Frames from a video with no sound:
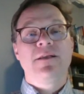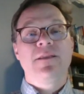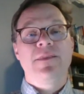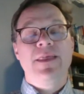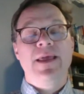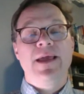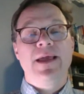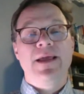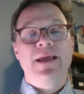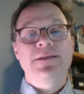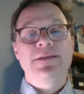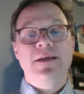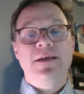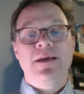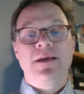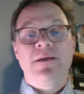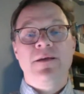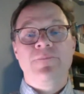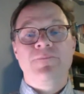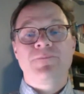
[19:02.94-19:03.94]
that
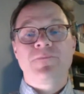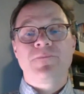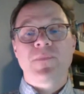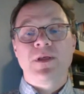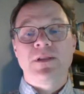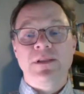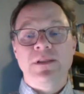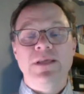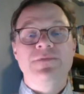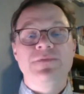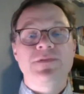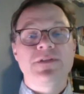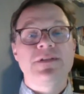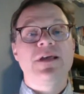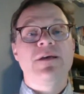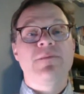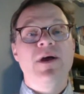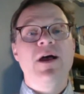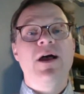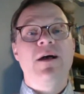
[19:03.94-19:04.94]
lifts
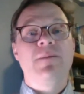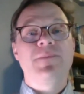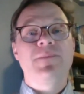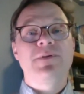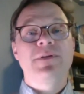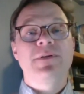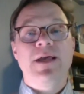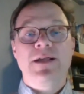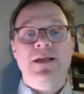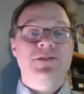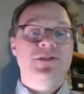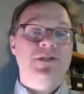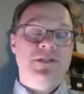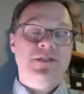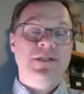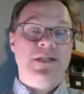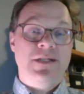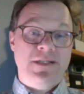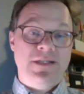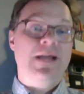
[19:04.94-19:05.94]
them up, not
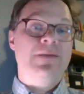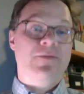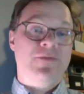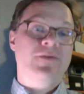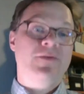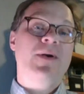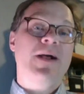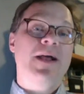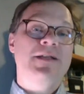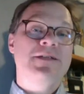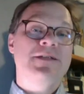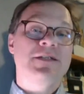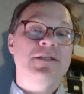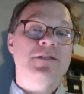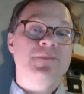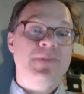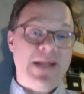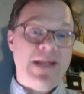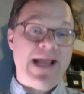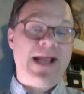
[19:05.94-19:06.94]
just at a time of crisis,
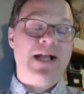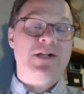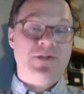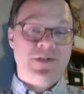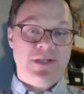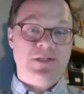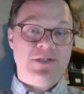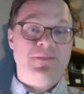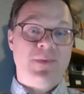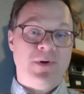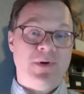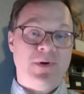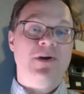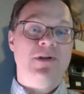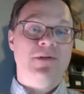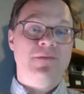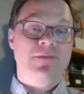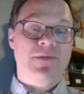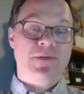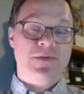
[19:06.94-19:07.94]
but actually as part
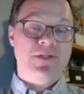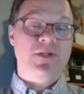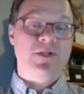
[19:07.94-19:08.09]
of the